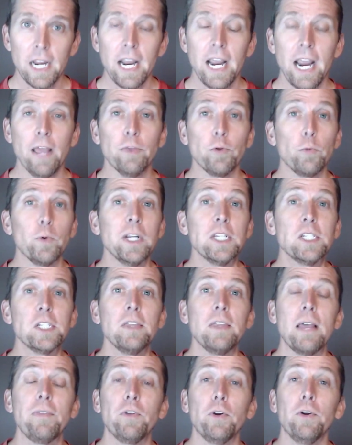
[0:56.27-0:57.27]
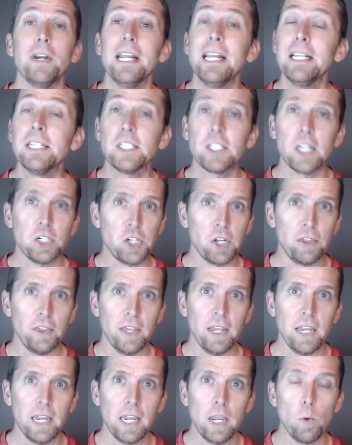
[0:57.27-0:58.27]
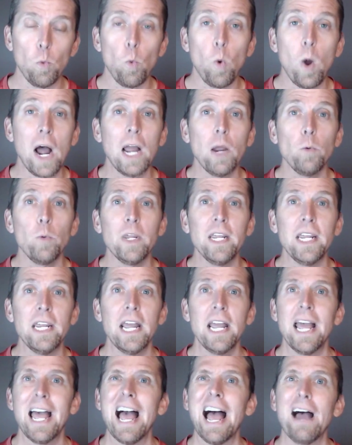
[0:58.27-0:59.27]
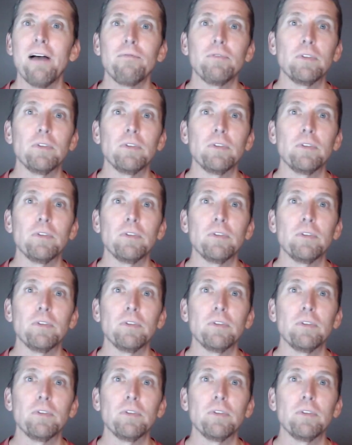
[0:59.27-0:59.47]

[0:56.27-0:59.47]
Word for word: And the reason that there is such a thing and why we have